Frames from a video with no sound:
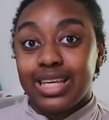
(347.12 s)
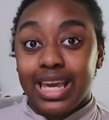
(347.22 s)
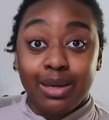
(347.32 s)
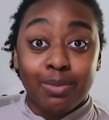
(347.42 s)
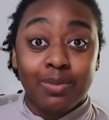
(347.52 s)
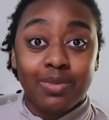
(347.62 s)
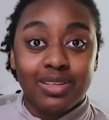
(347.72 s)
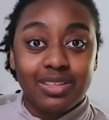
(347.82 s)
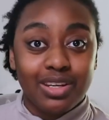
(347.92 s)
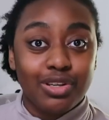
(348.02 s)

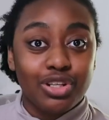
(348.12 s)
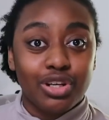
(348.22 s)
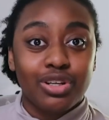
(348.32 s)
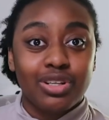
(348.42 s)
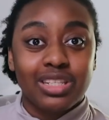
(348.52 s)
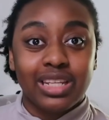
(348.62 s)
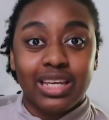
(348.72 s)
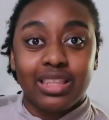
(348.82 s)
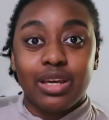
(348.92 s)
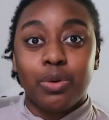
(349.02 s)
game teachers,
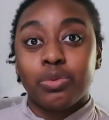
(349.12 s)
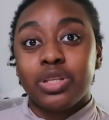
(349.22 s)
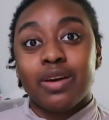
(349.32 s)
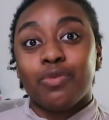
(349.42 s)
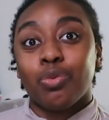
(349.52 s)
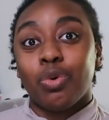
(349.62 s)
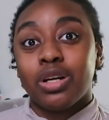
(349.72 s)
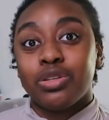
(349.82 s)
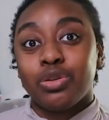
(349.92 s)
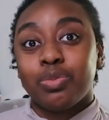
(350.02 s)
like they only ever
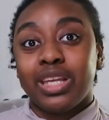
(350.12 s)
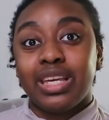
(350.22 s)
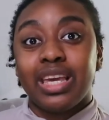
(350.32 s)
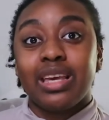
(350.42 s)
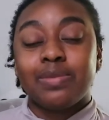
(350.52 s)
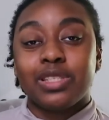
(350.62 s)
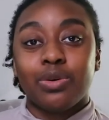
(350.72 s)
want to play games,